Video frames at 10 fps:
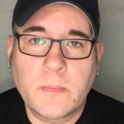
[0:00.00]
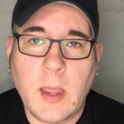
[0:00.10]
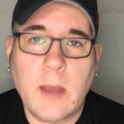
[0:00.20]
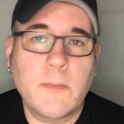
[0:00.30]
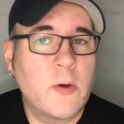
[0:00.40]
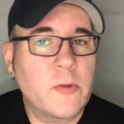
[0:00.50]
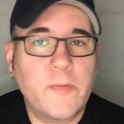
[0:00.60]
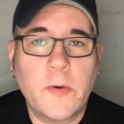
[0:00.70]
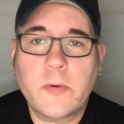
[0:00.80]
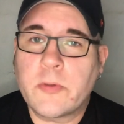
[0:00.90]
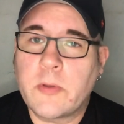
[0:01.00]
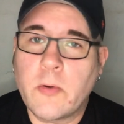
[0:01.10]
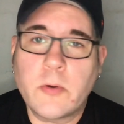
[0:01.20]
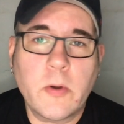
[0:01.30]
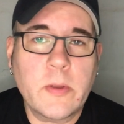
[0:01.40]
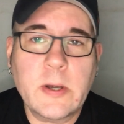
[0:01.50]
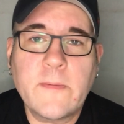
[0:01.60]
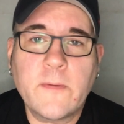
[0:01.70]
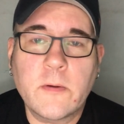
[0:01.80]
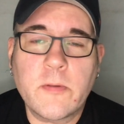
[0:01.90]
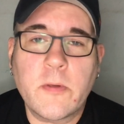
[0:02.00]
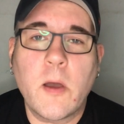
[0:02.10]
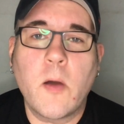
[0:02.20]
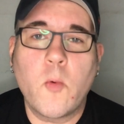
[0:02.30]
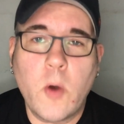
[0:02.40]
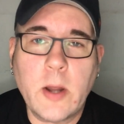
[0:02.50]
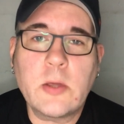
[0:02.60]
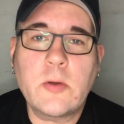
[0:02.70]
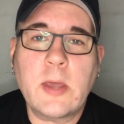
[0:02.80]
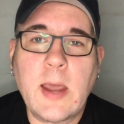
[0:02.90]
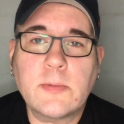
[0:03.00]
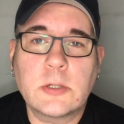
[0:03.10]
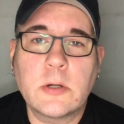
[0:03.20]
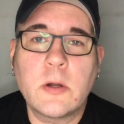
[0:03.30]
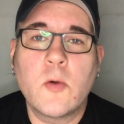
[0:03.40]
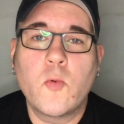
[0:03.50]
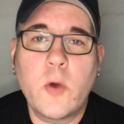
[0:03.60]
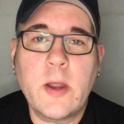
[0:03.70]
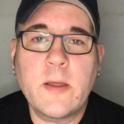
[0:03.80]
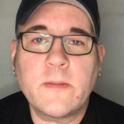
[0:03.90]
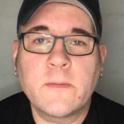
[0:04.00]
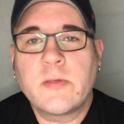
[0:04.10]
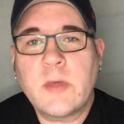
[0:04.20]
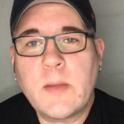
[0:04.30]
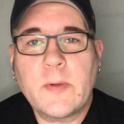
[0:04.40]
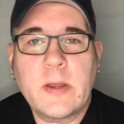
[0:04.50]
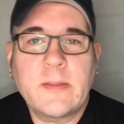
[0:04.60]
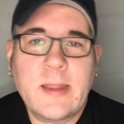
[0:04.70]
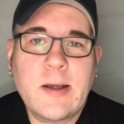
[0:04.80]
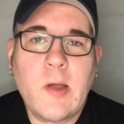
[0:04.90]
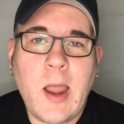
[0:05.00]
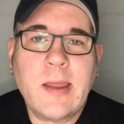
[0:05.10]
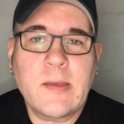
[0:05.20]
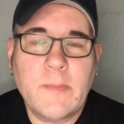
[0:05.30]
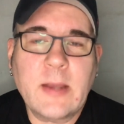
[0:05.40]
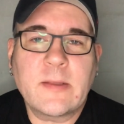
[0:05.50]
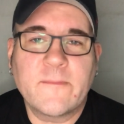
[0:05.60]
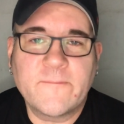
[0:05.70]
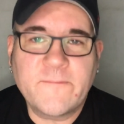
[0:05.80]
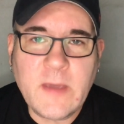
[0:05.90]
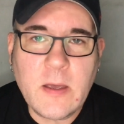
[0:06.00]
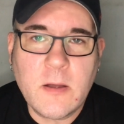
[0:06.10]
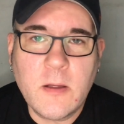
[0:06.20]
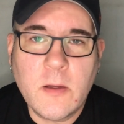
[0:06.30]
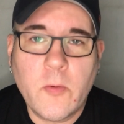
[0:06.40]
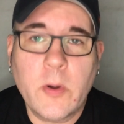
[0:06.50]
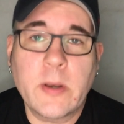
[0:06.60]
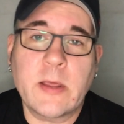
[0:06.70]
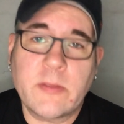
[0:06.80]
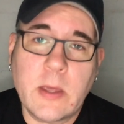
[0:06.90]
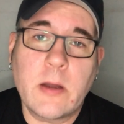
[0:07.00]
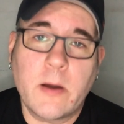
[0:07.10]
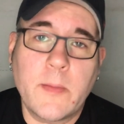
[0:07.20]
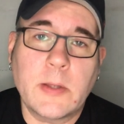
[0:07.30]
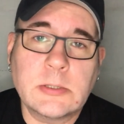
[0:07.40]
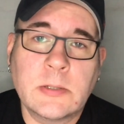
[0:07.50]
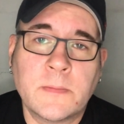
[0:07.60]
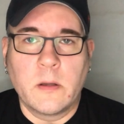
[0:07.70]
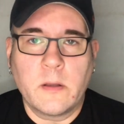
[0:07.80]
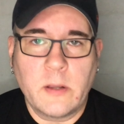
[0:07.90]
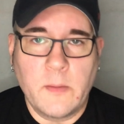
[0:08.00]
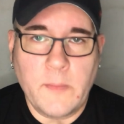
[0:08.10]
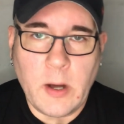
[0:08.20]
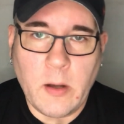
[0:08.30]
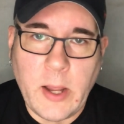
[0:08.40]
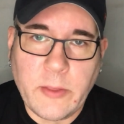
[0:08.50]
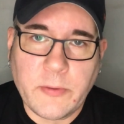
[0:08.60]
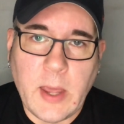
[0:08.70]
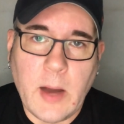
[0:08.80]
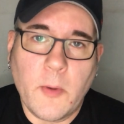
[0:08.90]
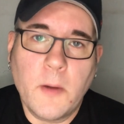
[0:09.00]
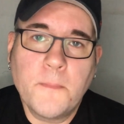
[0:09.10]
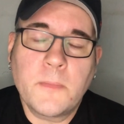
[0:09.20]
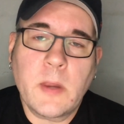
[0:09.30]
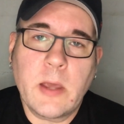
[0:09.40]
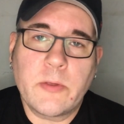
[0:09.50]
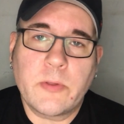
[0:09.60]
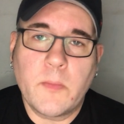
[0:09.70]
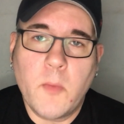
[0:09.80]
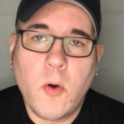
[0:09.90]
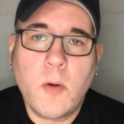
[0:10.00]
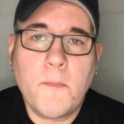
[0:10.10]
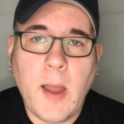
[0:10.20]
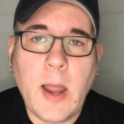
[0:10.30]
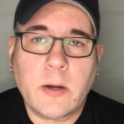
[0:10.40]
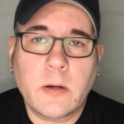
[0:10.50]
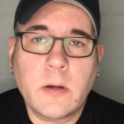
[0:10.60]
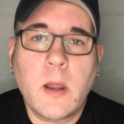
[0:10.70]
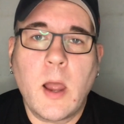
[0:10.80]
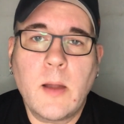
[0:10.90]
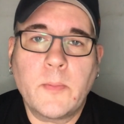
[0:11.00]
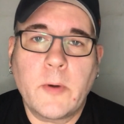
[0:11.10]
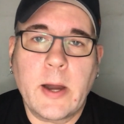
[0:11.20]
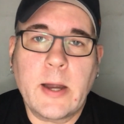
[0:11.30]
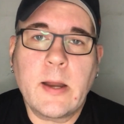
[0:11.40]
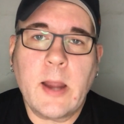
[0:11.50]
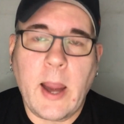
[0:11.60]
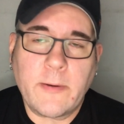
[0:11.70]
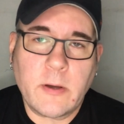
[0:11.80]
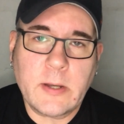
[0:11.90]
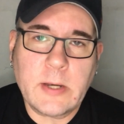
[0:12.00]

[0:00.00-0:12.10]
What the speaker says: And most folks don't know the difference of what you capture with, simply they know how you make them feel when they see your image. The mirrorless camera is the more modern upgrade after the